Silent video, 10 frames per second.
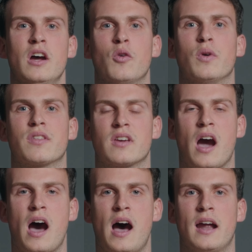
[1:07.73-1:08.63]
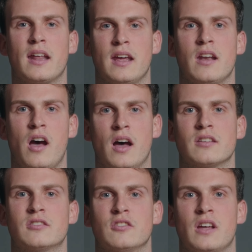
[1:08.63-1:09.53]
with God and us,
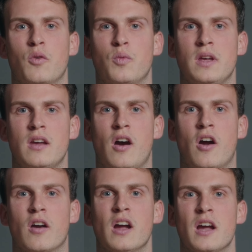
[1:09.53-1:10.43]
so that we are